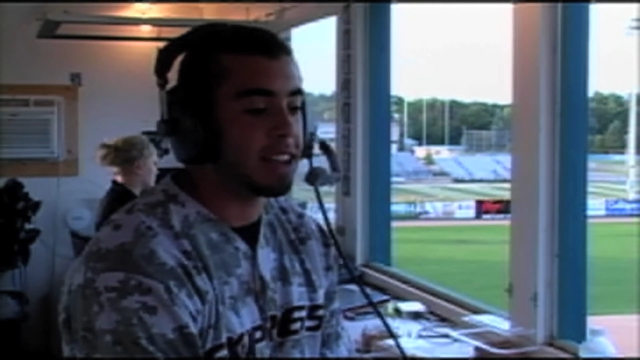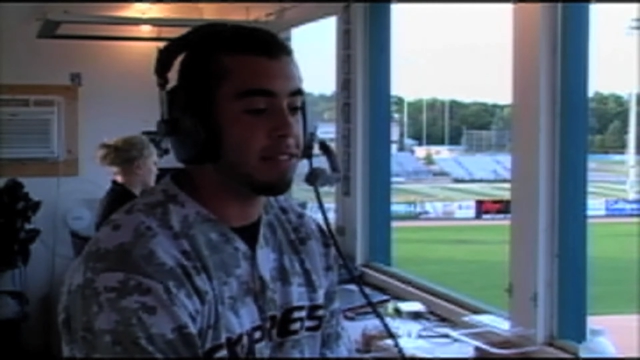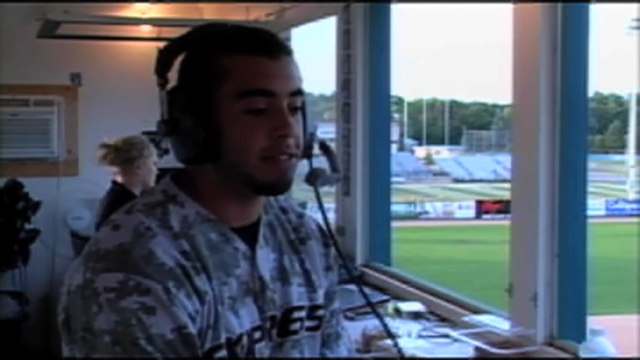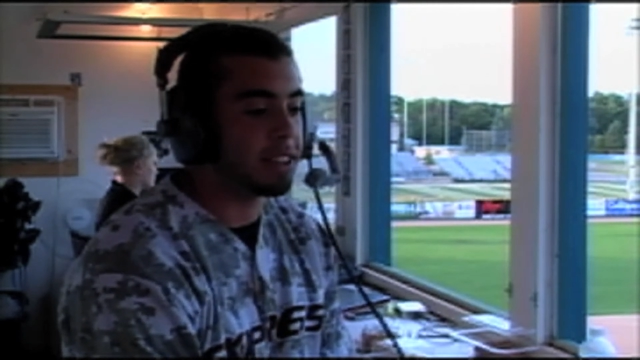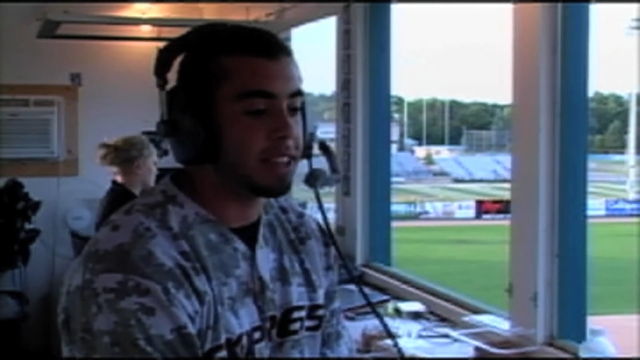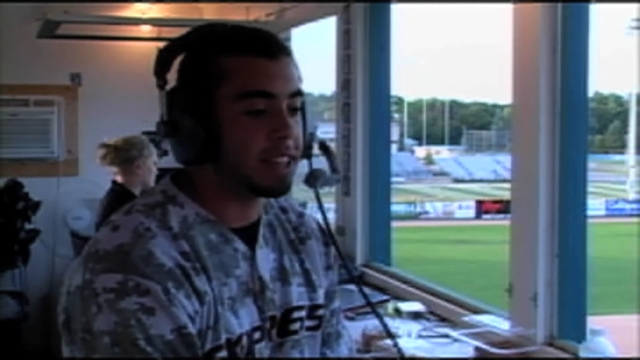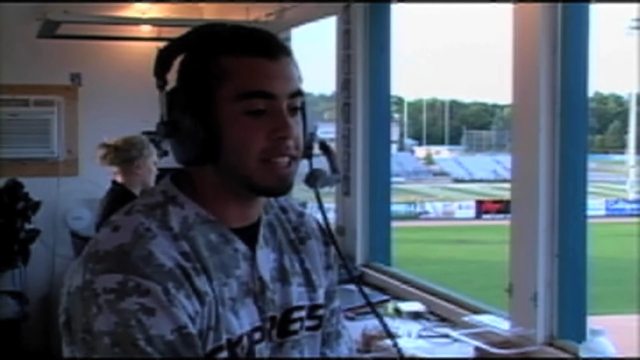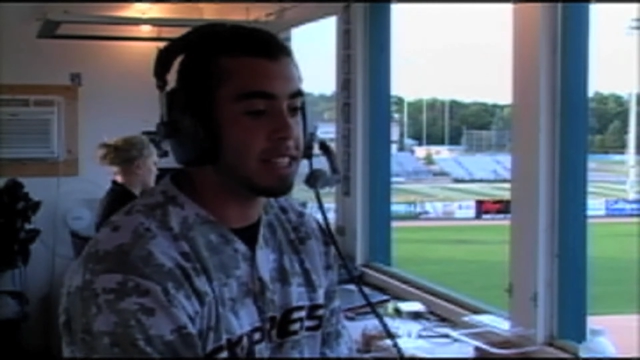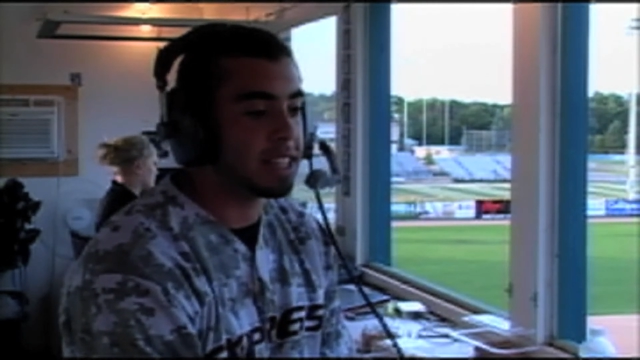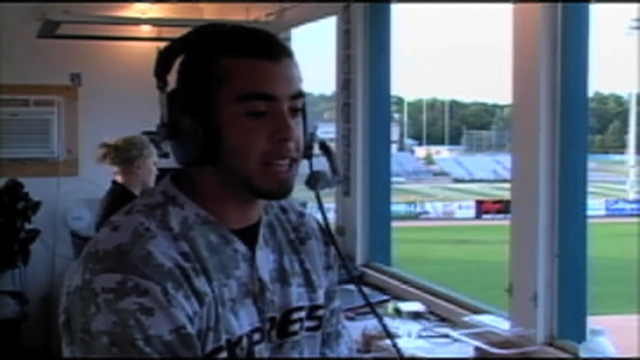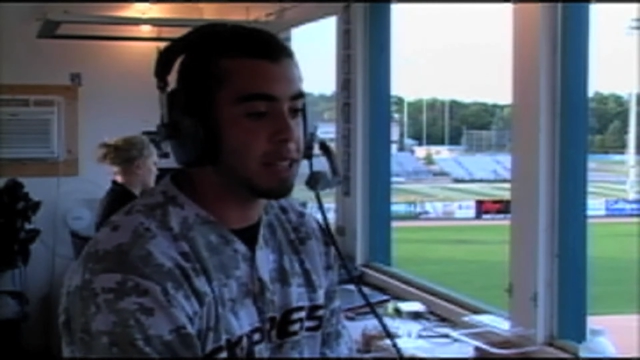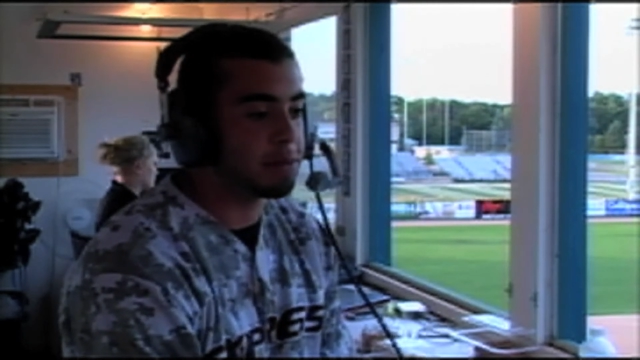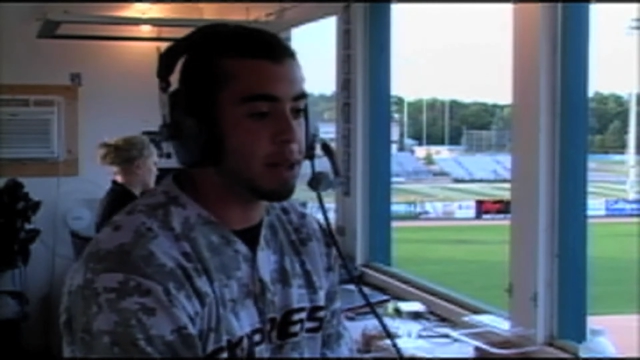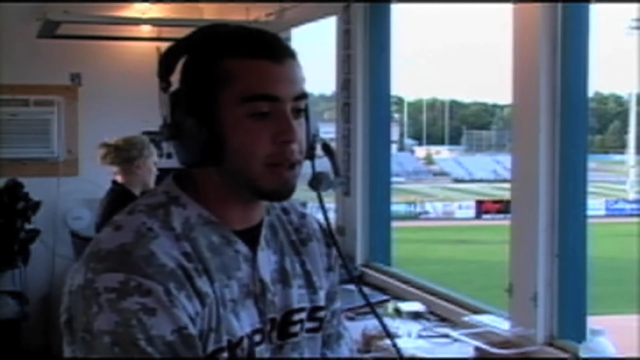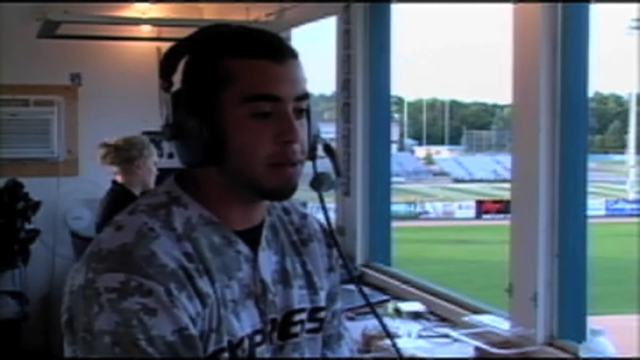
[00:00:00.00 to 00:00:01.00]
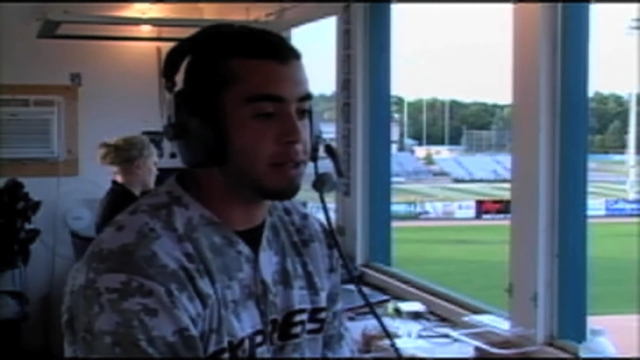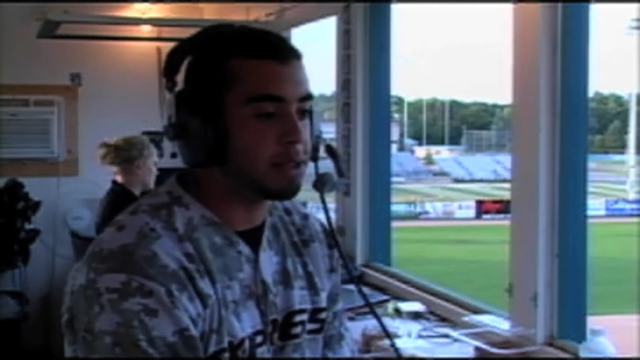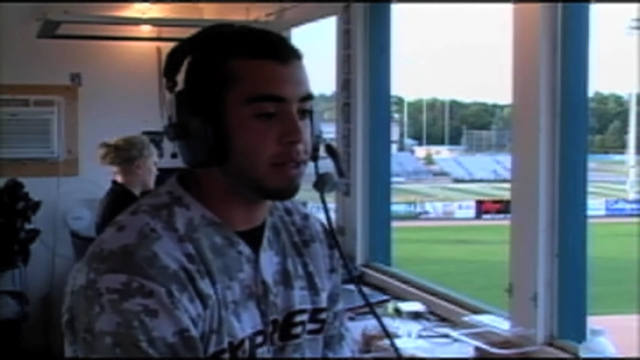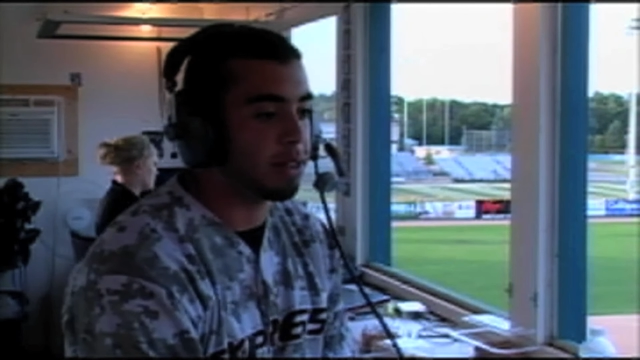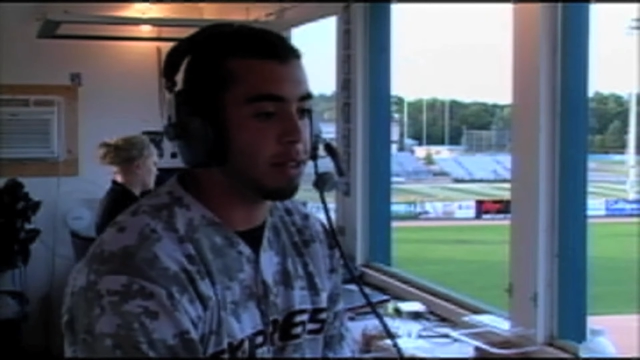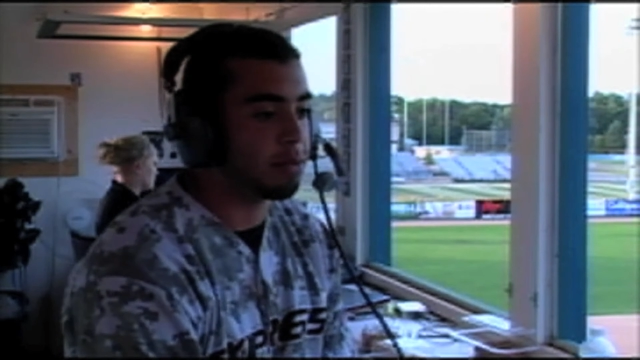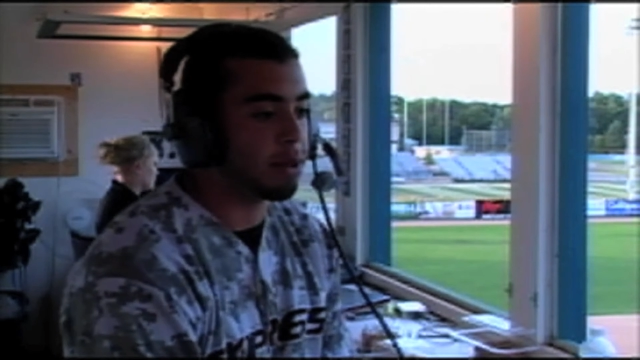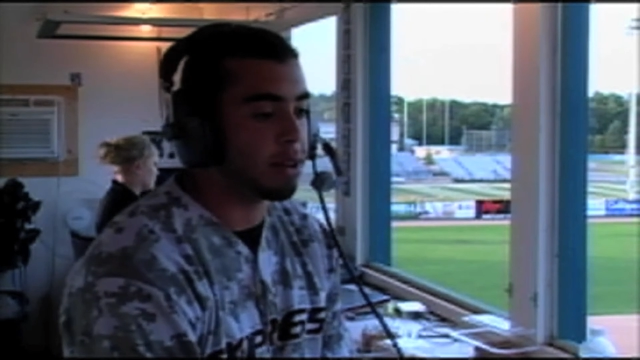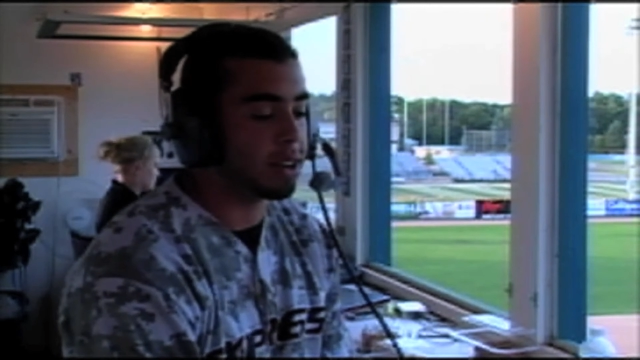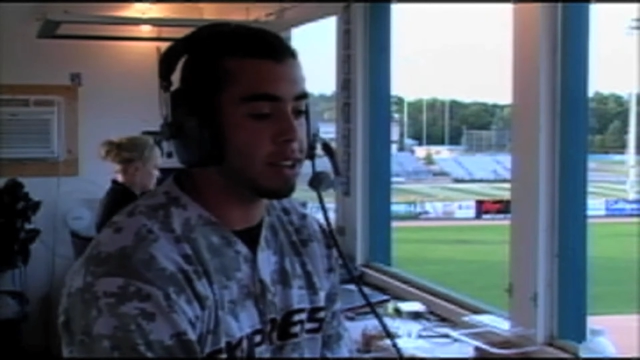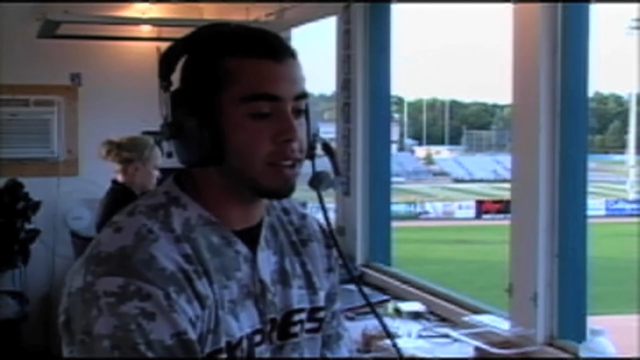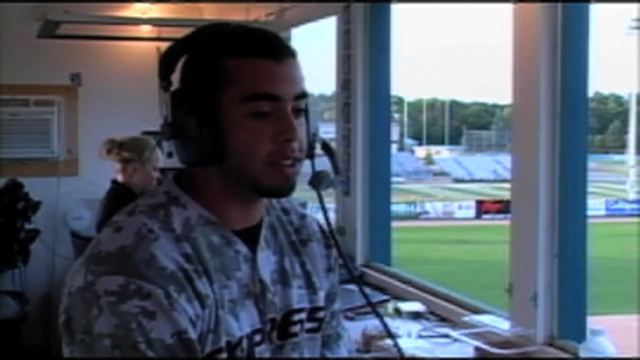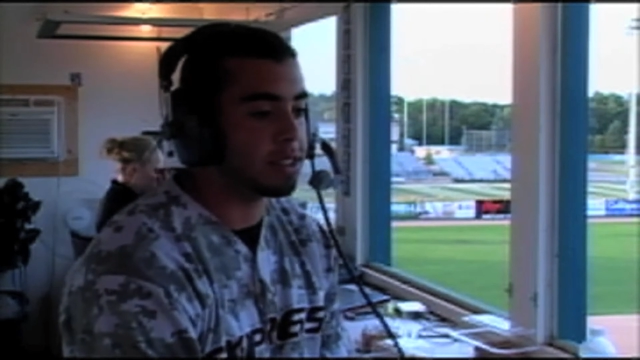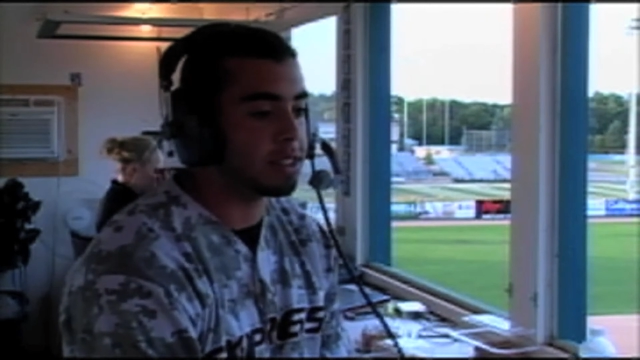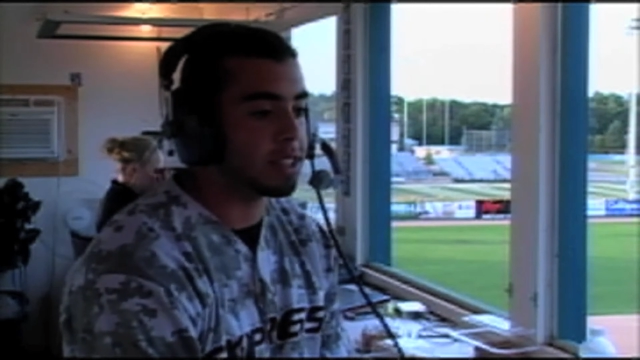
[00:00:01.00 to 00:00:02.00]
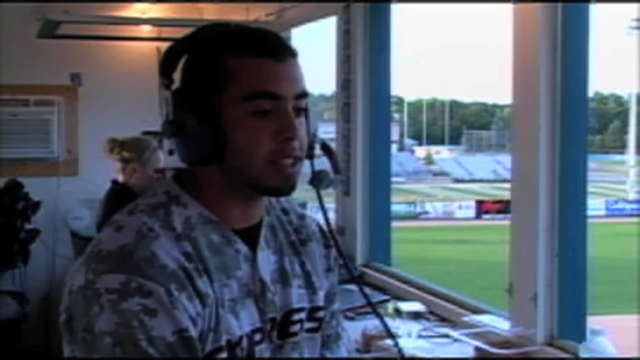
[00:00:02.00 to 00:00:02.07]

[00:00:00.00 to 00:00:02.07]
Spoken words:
definitely. It's nice playing with 2 other Broncos.